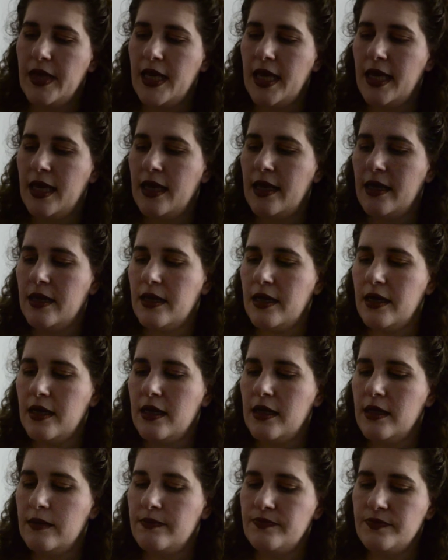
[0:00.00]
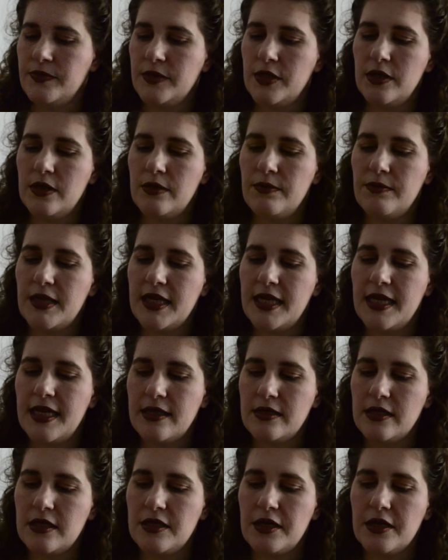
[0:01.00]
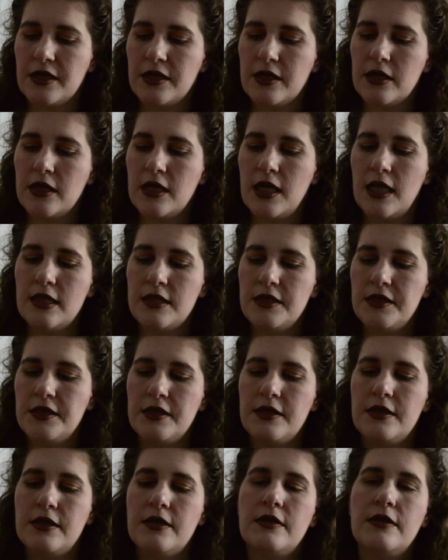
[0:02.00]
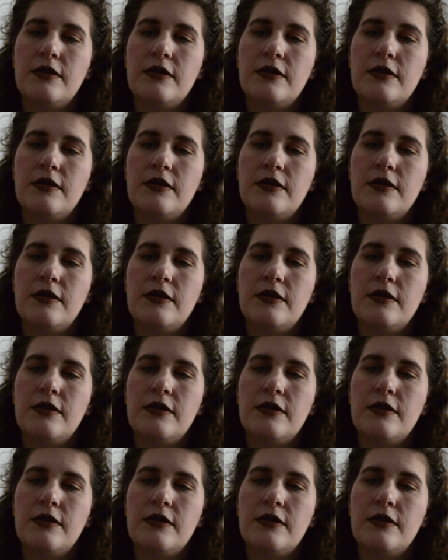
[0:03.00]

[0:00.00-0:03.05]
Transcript: and you can blend out the darker color.